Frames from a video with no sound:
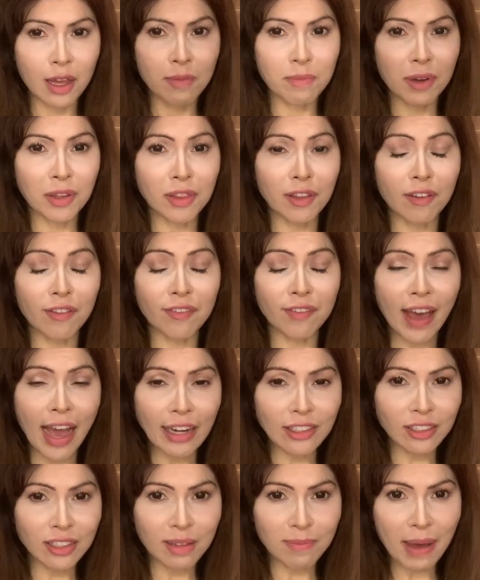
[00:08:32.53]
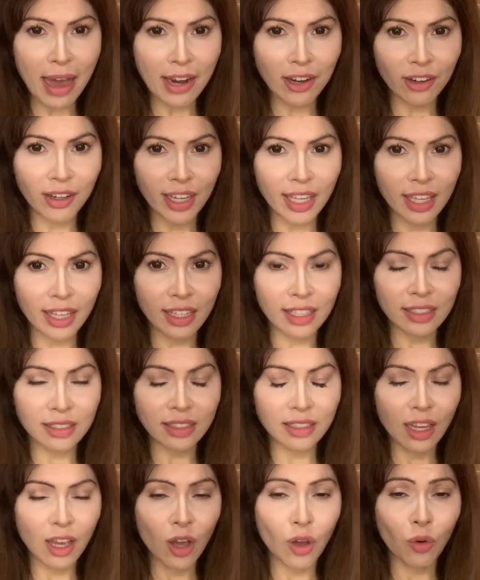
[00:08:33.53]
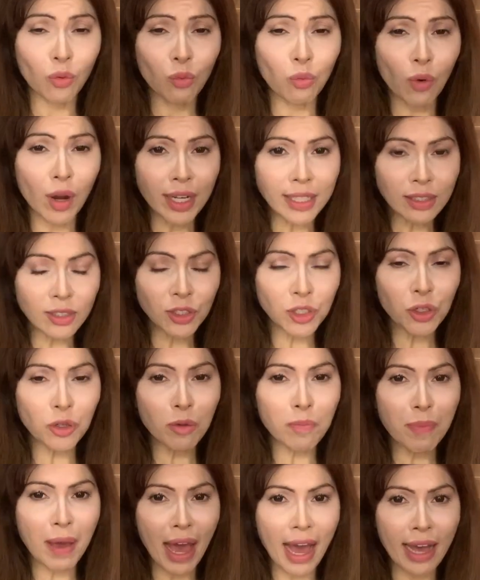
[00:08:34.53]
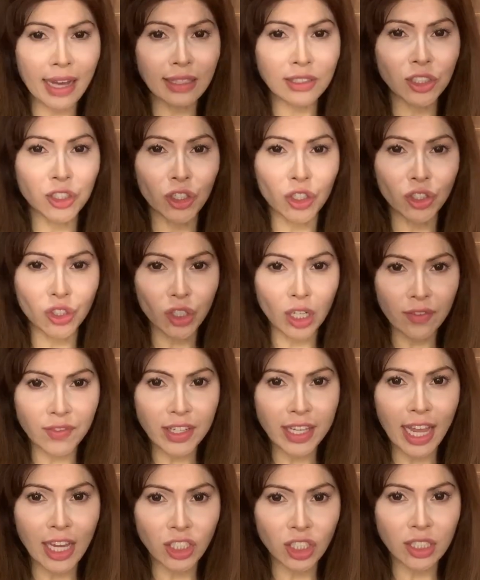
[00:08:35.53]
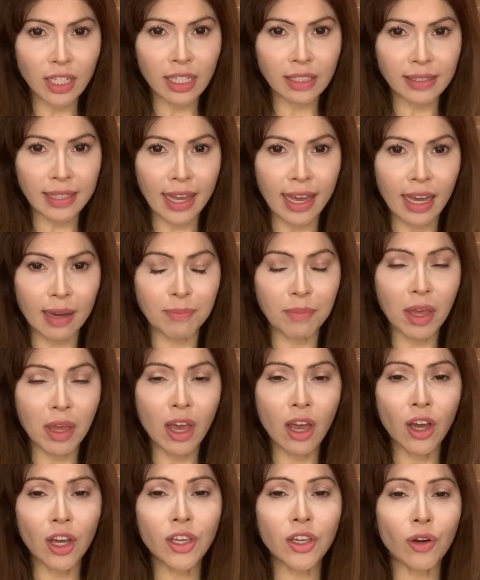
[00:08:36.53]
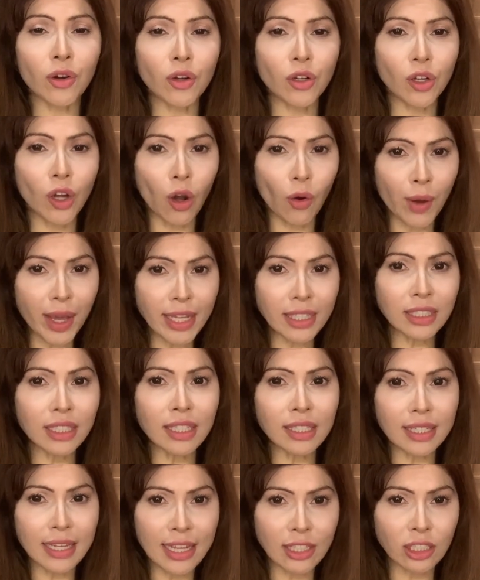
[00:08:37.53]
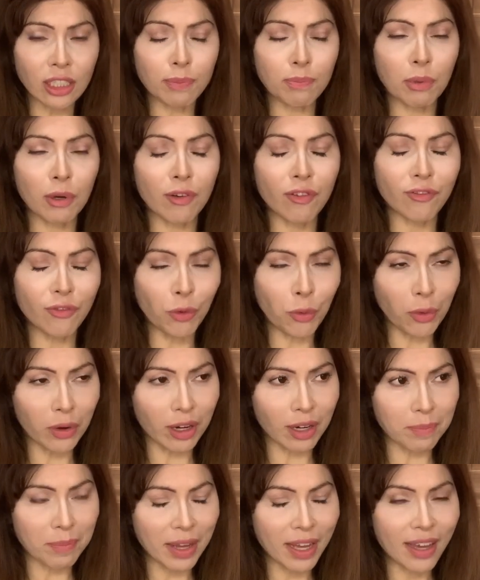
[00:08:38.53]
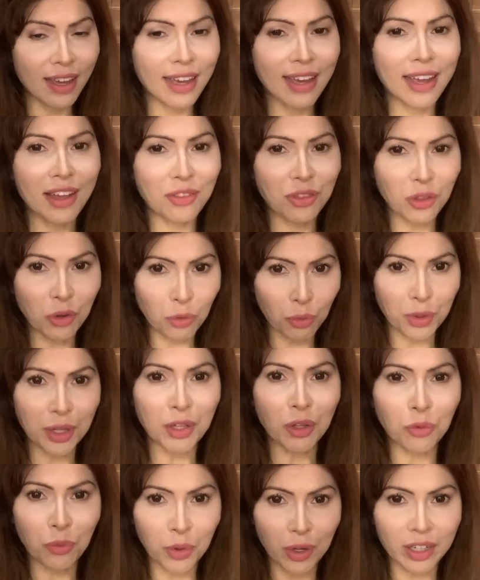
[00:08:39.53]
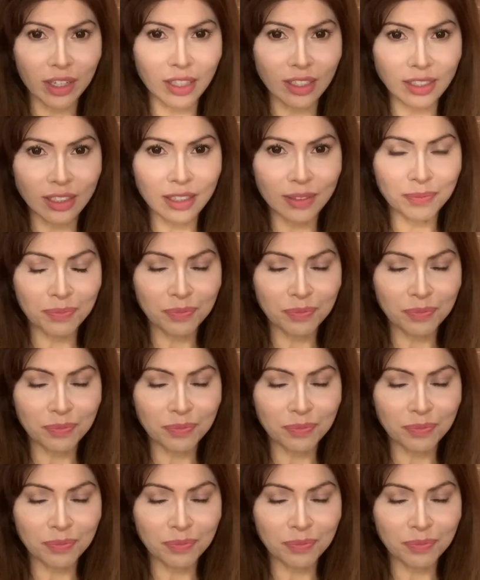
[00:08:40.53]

But the fact of the matter is, once you pass your certification exam, you're going to need to perform in the real world.